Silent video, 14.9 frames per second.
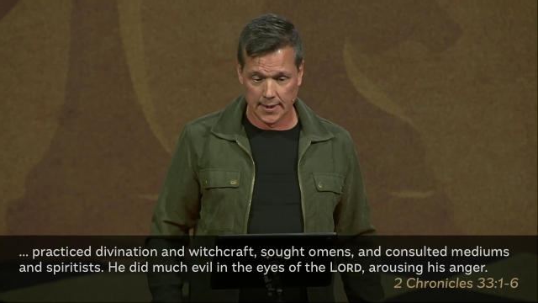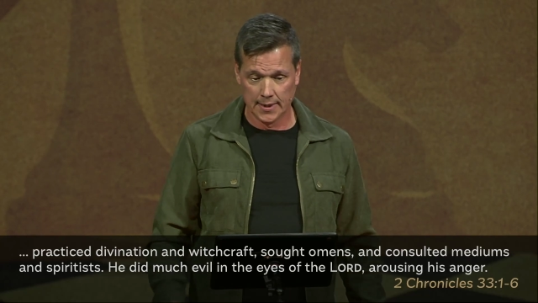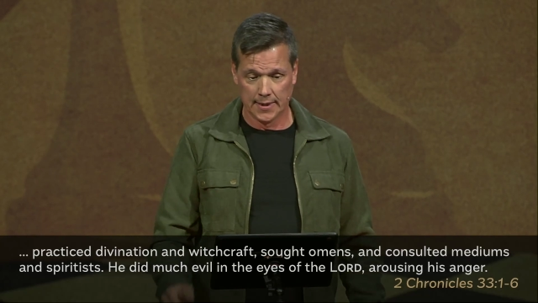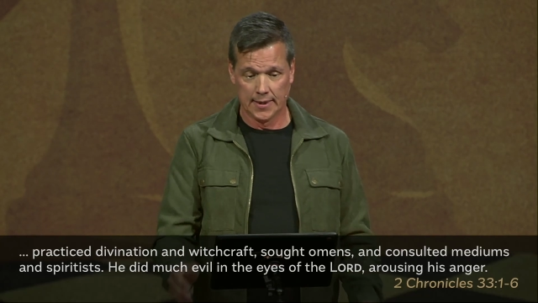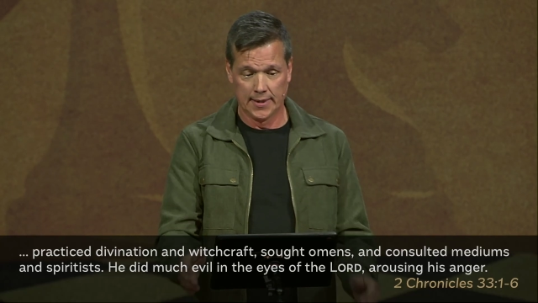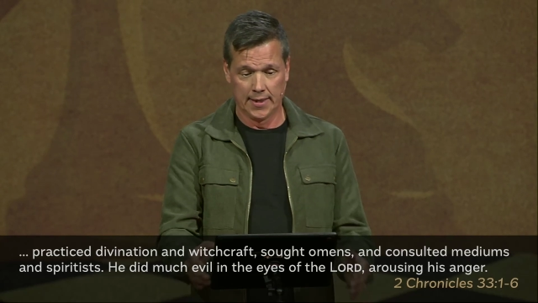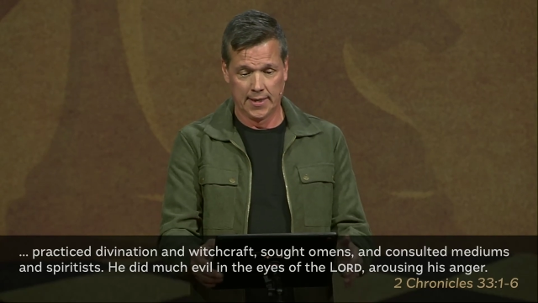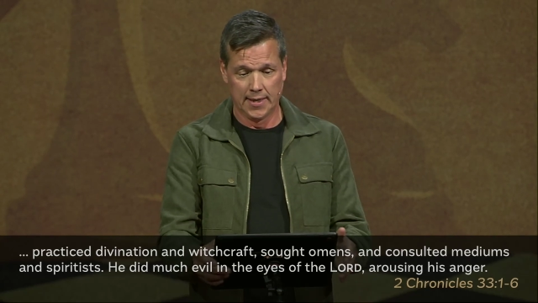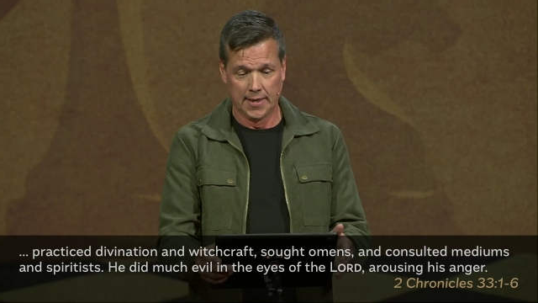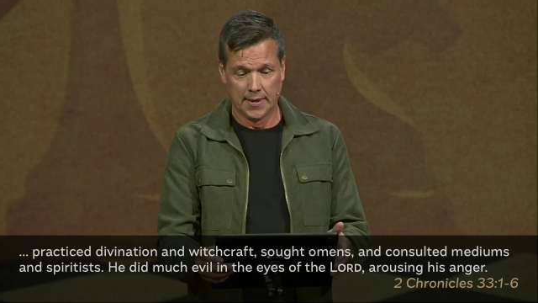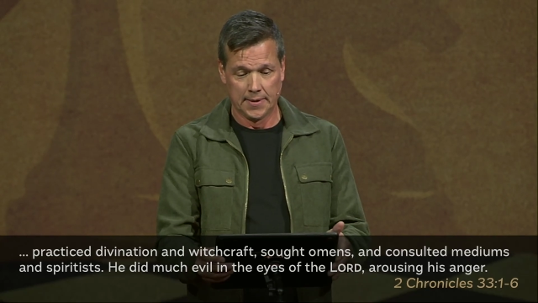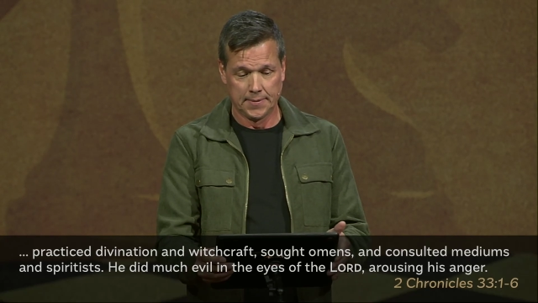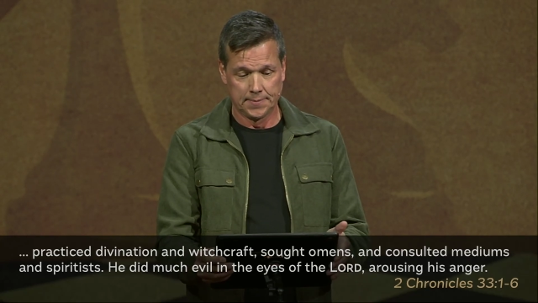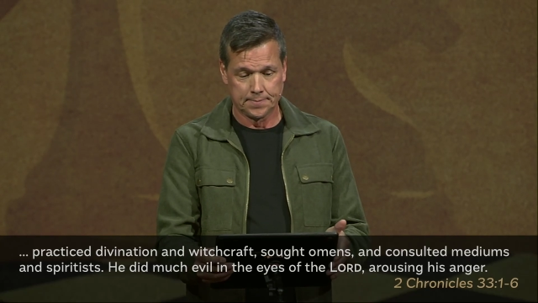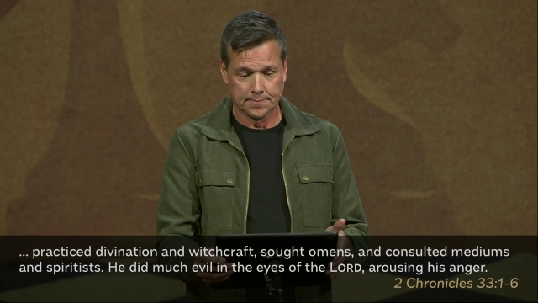
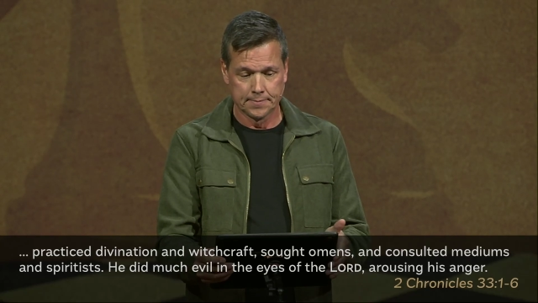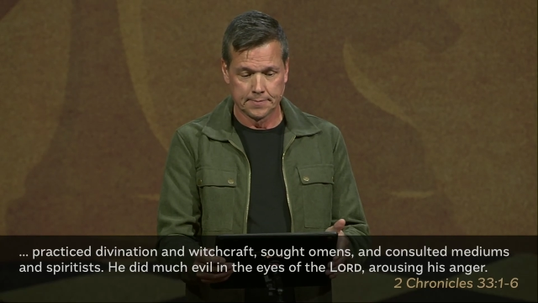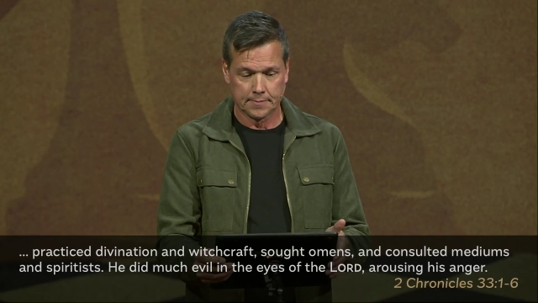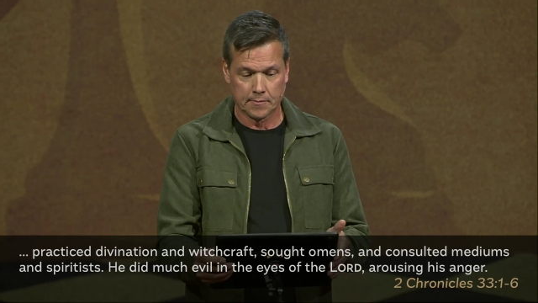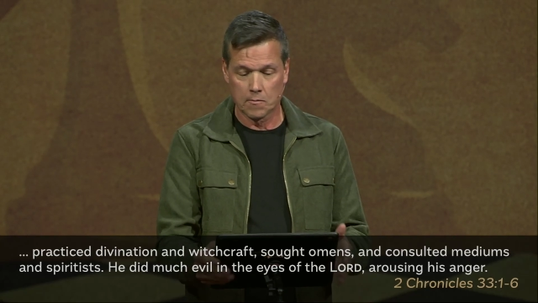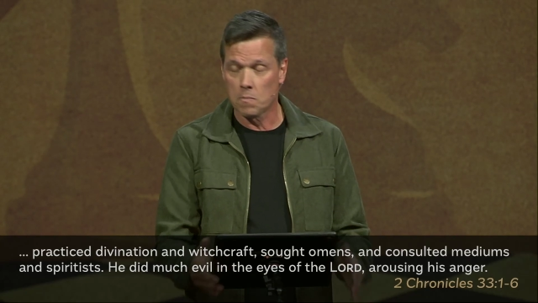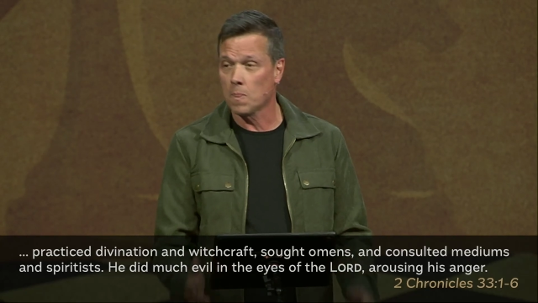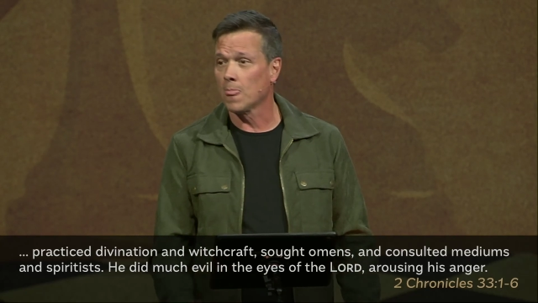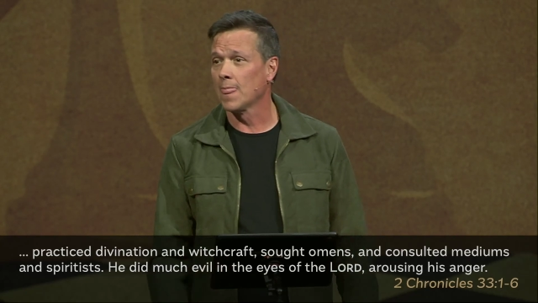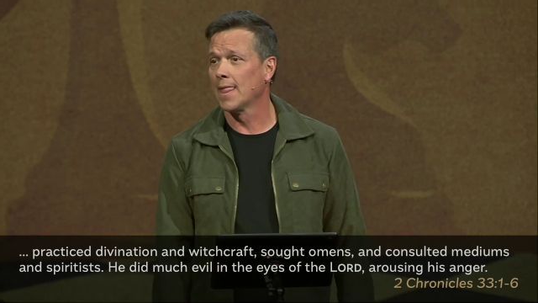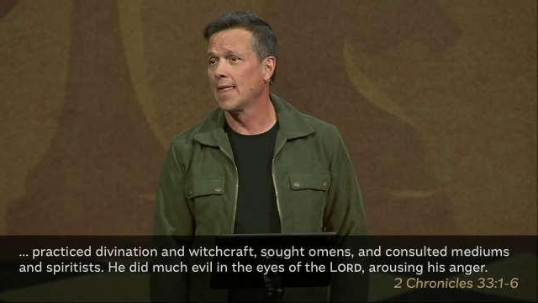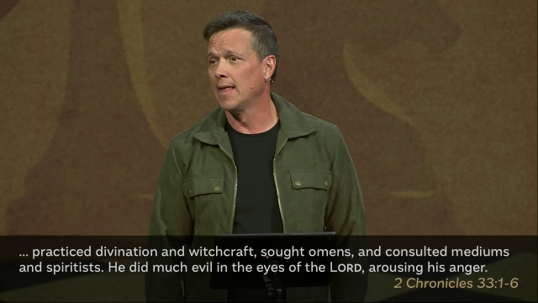Nothing is said.